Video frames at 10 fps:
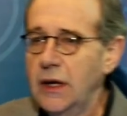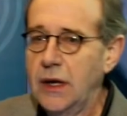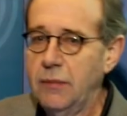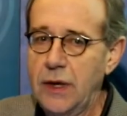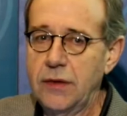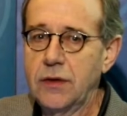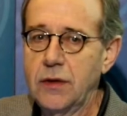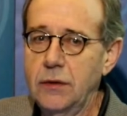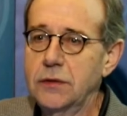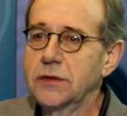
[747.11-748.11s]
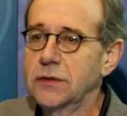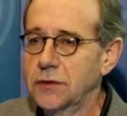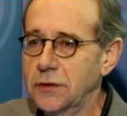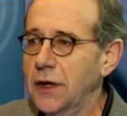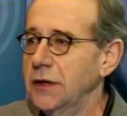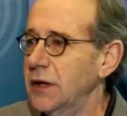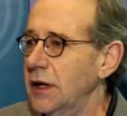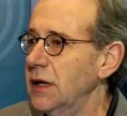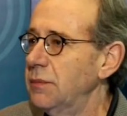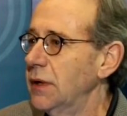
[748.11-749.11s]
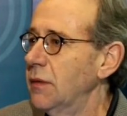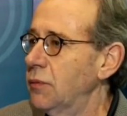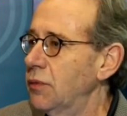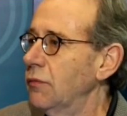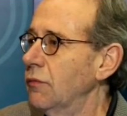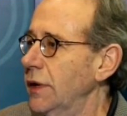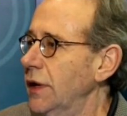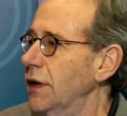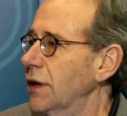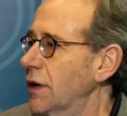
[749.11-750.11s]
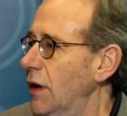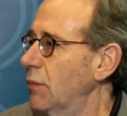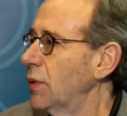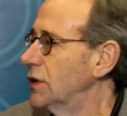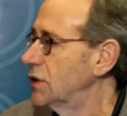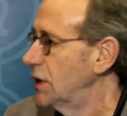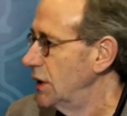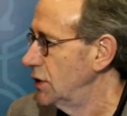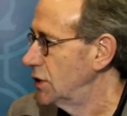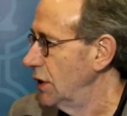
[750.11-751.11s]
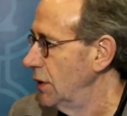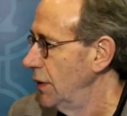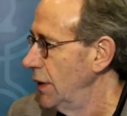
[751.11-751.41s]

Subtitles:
A math coach should ideally be a really accomplished teacher,